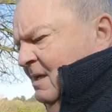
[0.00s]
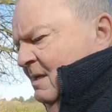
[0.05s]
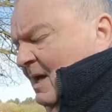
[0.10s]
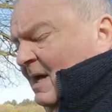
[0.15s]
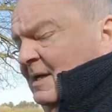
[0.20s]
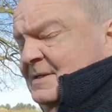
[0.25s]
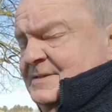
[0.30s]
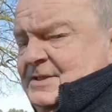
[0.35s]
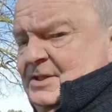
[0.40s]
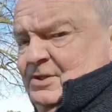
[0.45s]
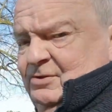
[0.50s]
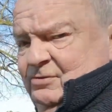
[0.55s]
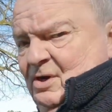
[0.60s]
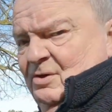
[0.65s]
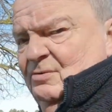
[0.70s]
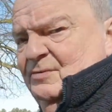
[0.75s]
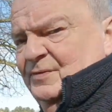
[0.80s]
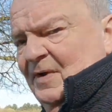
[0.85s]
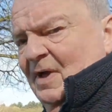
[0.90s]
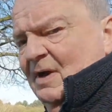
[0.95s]
As the
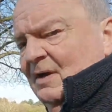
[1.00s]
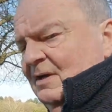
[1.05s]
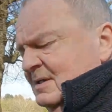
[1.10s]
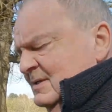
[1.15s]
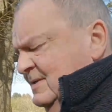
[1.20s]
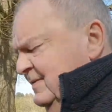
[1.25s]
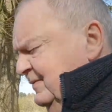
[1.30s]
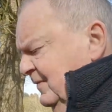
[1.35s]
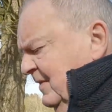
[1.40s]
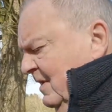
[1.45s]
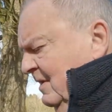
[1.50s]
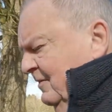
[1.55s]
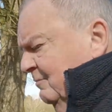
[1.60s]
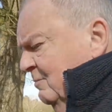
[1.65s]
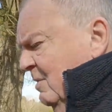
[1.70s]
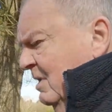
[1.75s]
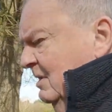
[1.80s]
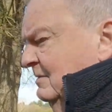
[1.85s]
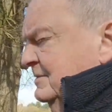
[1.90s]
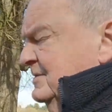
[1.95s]
crow flies, 5
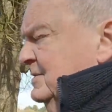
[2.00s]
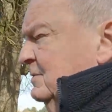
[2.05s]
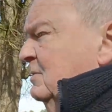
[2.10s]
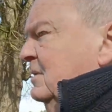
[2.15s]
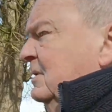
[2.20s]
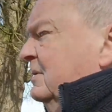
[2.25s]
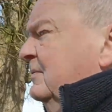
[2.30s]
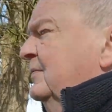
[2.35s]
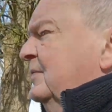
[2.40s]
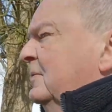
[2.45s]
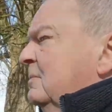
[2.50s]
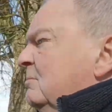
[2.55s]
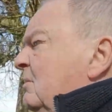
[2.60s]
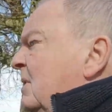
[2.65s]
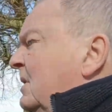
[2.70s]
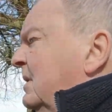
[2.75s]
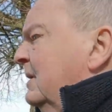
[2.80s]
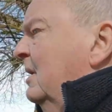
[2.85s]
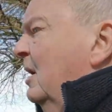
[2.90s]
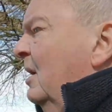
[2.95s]
miles away from
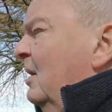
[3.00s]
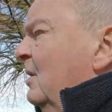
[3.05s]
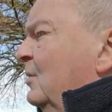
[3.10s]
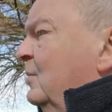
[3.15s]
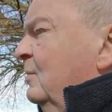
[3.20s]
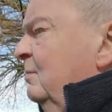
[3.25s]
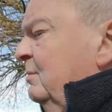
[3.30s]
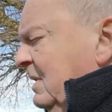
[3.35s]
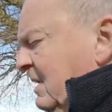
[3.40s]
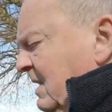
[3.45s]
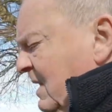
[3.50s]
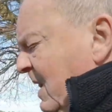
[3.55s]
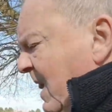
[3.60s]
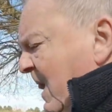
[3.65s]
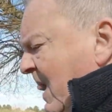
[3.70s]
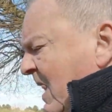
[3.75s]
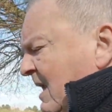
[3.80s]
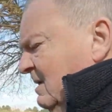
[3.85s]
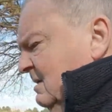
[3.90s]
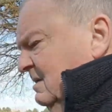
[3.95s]
my home,
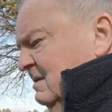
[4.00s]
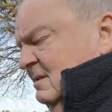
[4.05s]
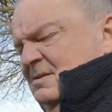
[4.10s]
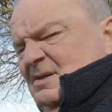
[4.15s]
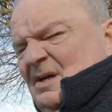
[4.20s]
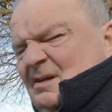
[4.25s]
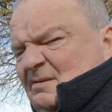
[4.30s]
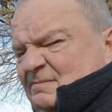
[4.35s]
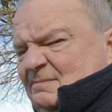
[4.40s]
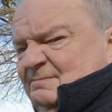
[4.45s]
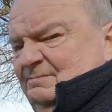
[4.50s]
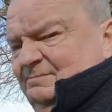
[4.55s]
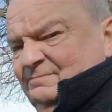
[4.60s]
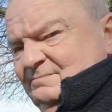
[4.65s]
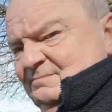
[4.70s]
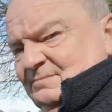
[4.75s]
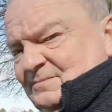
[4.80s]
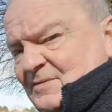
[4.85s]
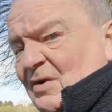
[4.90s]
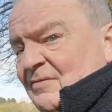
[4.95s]
so
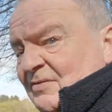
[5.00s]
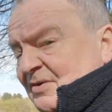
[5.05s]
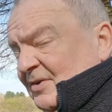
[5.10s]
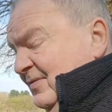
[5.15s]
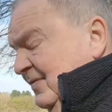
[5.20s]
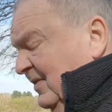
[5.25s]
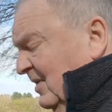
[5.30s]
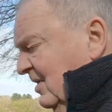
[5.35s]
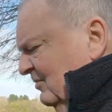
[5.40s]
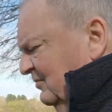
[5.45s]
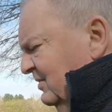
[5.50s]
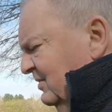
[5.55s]
not very far